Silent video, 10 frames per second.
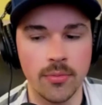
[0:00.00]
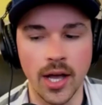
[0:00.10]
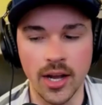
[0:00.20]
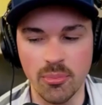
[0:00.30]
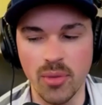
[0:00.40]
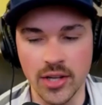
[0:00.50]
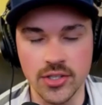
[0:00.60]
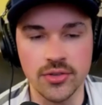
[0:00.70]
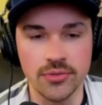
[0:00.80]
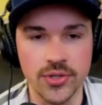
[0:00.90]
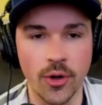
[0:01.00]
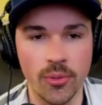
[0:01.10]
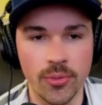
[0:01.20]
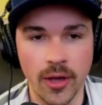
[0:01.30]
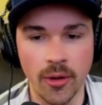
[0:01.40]
I'd imagine so.
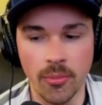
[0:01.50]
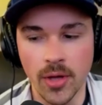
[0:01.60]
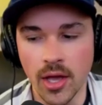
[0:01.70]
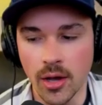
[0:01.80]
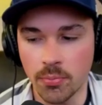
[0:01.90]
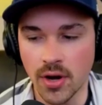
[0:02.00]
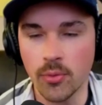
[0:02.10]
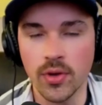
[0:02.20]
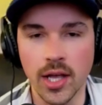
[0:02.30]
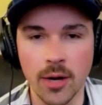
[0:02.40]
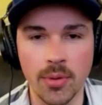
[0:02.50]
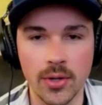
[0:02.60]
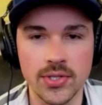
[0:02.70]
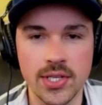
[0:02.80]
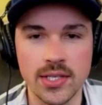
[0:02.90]
Yep. Brett, we got
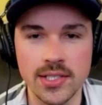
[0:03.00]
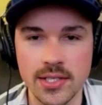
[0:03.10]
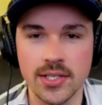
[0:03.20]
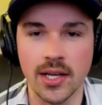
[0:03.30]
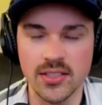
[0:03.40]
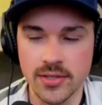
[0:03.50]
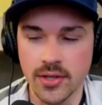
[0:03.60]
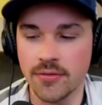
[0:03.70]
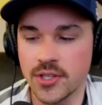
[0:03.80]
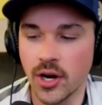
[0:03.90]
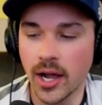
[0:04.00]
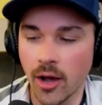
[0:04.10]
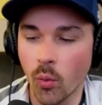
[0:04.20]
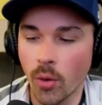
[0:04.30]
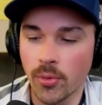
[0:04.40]
about 60 seconds left here. I
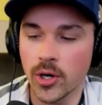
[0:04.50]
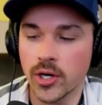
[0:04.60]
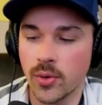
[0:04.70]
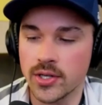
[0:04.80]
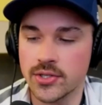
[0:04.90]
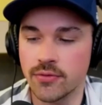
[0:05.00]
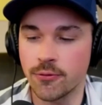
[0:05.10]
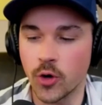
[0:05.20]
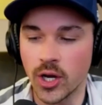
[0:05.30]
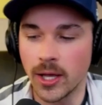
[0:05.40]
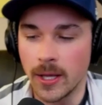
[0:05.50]
got one more question for you.